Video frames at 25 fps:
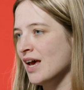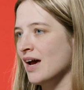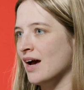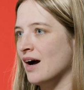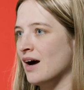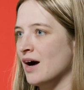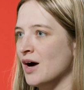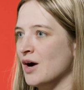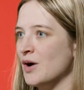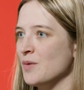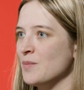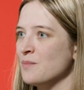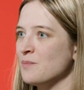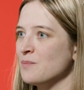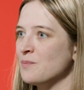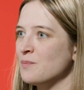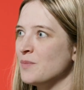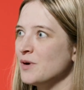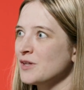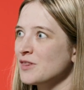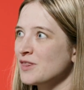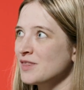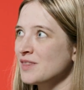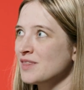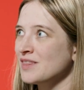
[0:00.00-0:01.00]

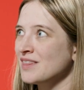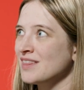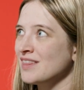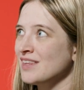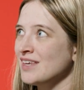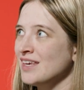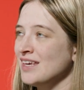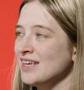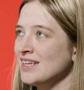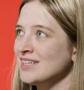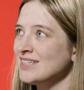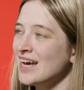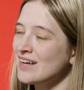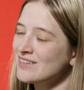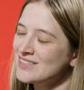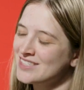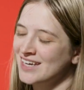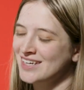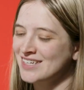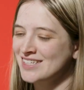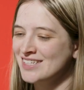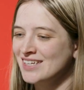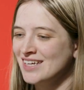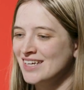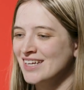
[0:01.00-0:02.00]
But the
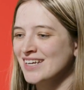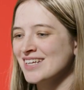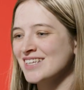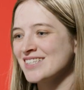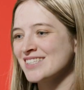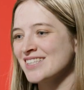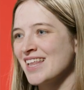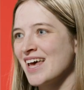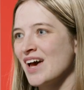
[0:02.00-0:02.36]
downside to it is